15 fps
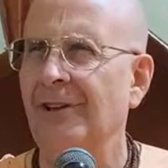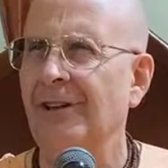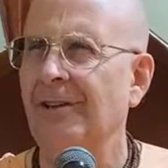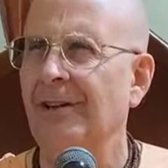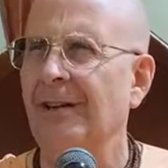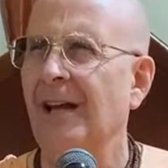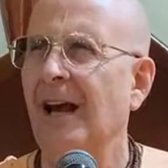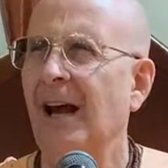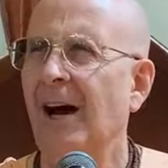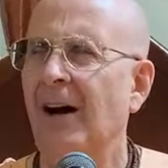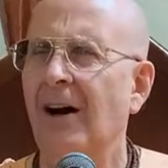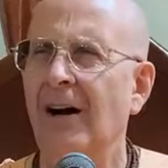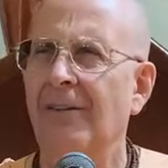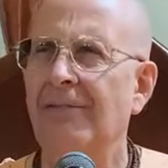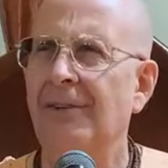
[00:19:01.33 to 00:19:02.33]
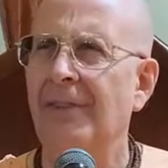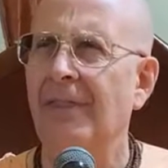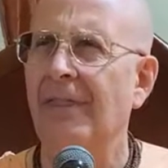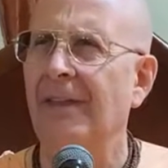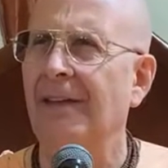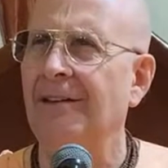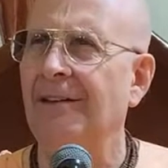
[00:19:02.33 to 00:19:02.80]
that
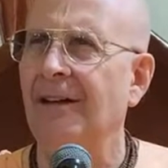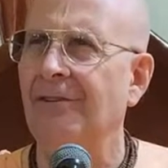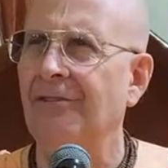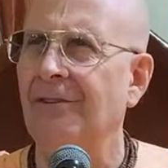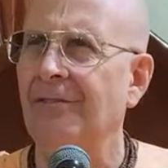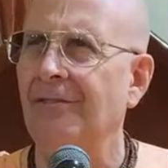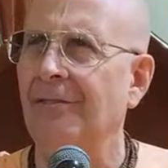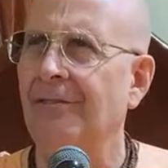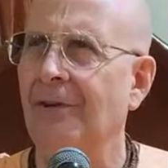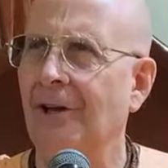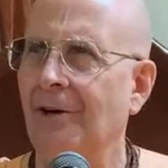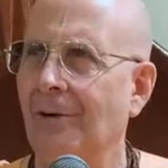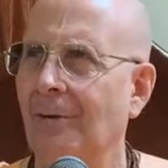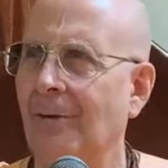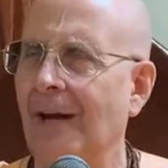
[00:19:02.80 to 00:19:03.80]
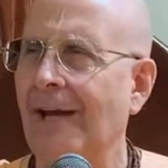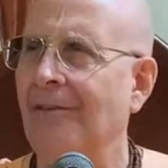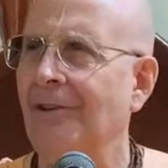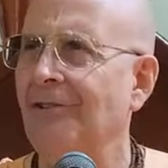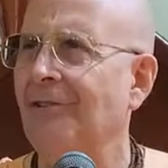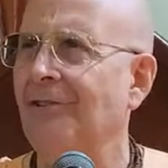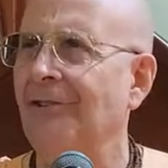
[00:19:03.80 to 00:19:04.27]
often it doesn't flow. And
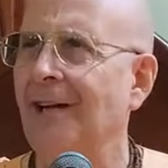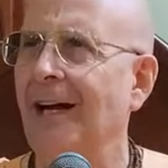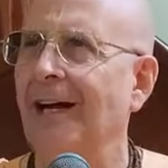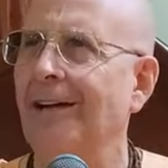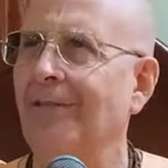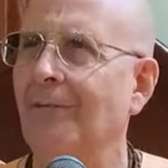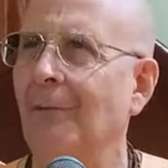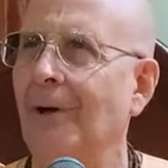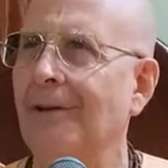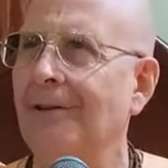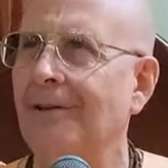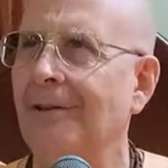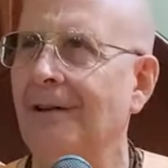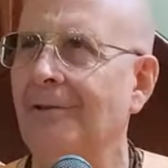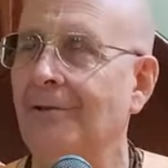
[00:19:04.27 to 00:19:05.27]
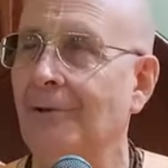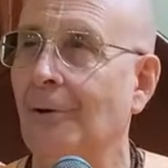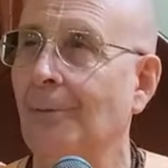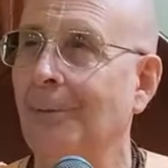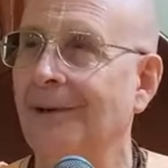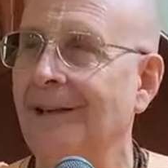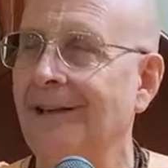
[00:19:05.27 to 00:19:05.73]
this is kind of what
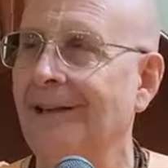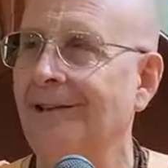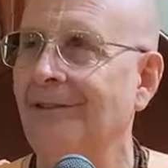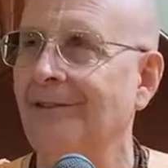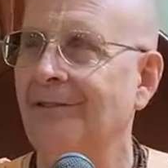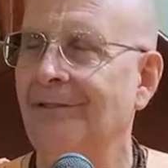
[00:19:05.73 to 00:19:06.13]
Draupadi is,